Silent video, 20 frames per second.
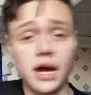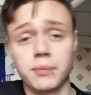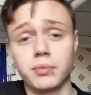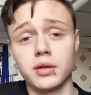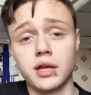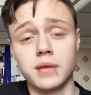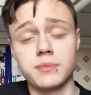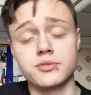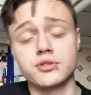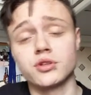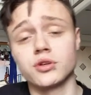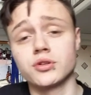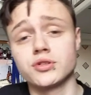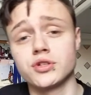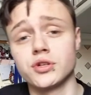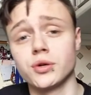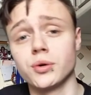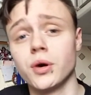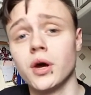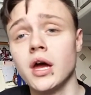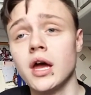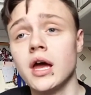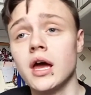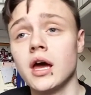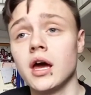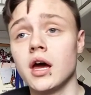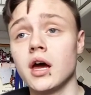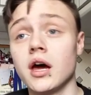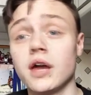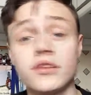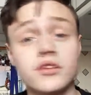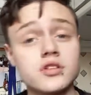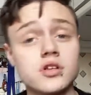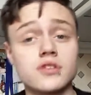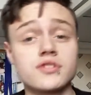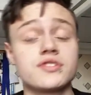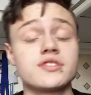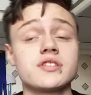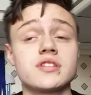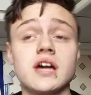Apple App Store too. And there's
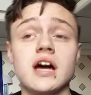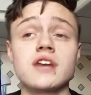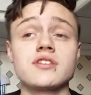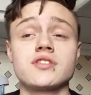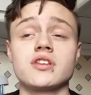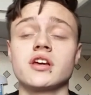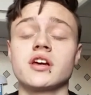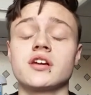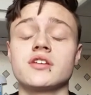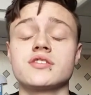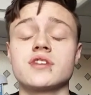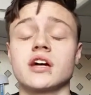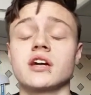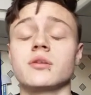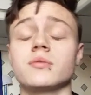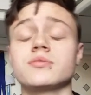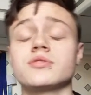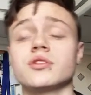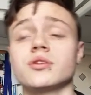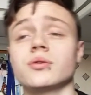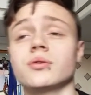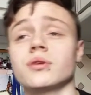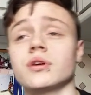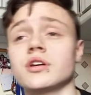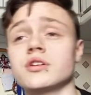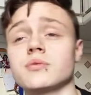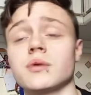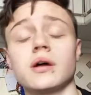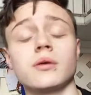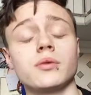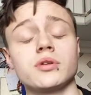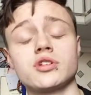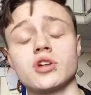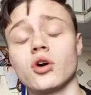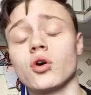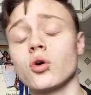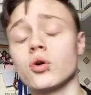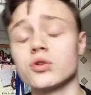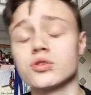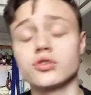loads of sites that you can sign up to as well,
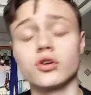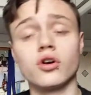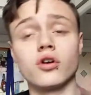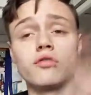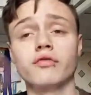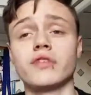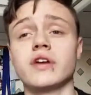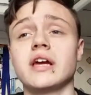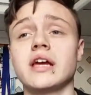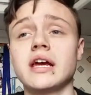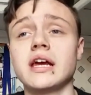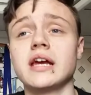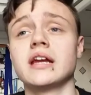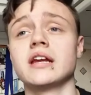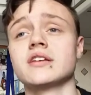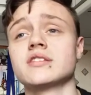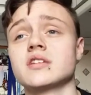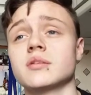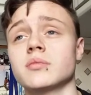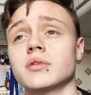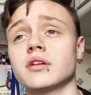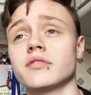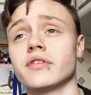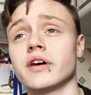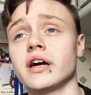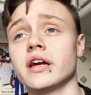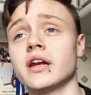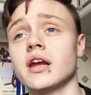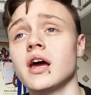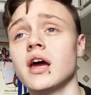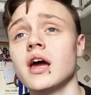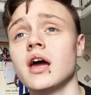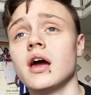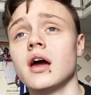which are all sort of in a similar vein.